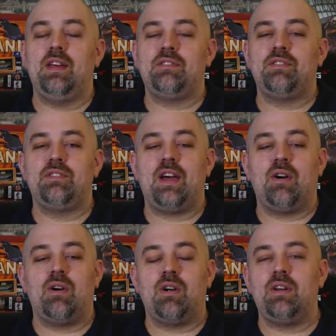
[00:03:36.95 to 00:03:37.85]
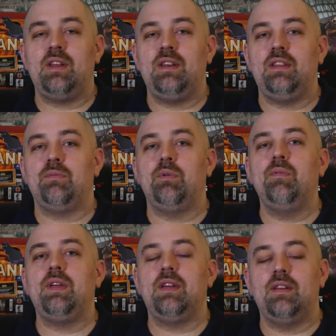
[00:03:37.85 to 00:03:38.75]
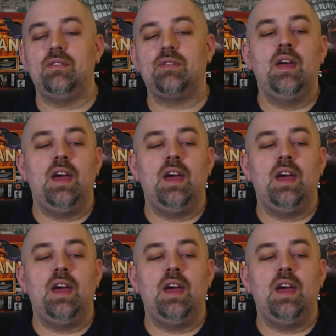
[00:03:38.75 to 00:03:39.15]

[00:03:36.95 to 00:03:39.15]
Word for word: That's just how hard hitting this movie is.